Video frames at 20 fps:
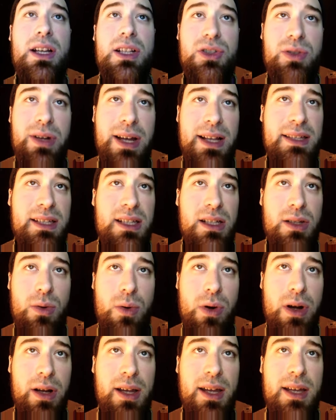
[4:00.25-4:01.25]
transient
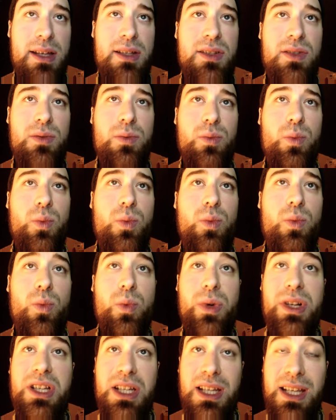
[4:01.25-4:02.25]
orcas,
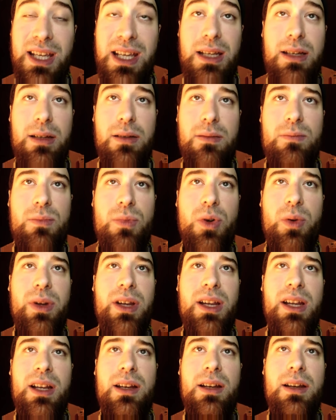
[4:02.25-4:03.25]
which eat
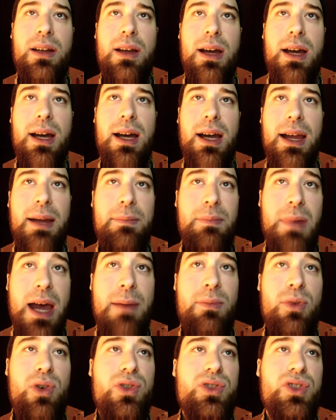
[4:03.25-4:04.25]
marine uh,
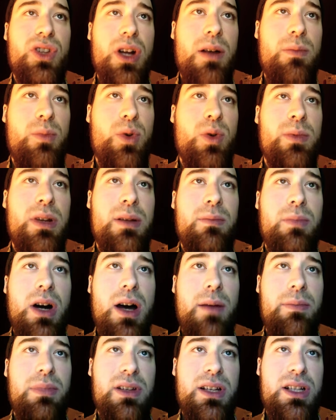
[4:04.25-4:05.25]
mammals, are booming in
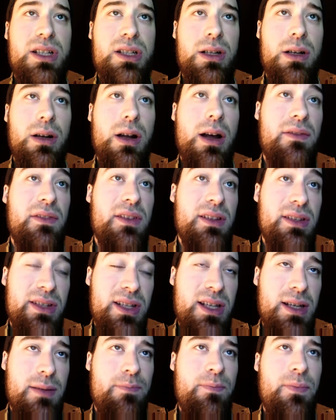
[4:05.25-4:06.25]
population and often
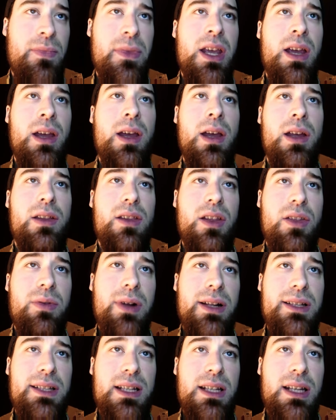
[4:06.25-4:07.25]
seen. The
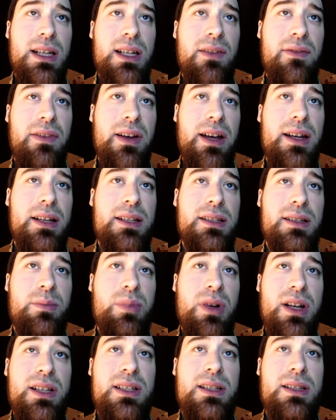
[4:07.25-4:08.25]
threats identified as
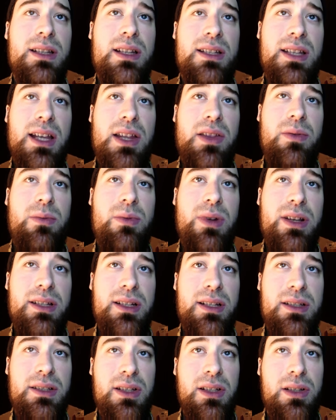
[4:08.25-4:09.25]
suppressing the southern
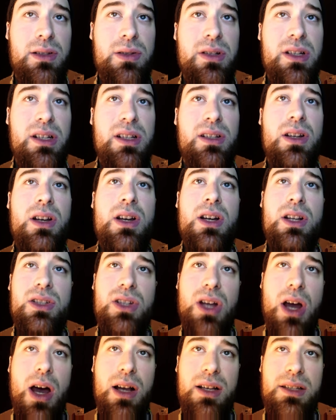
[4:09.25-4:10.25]
residents, including
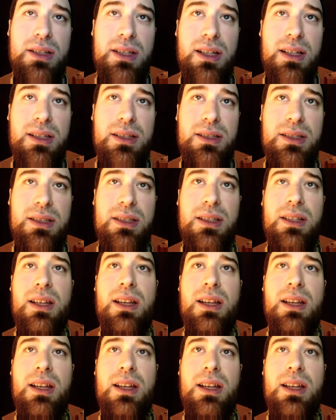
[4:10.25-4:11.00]
toxics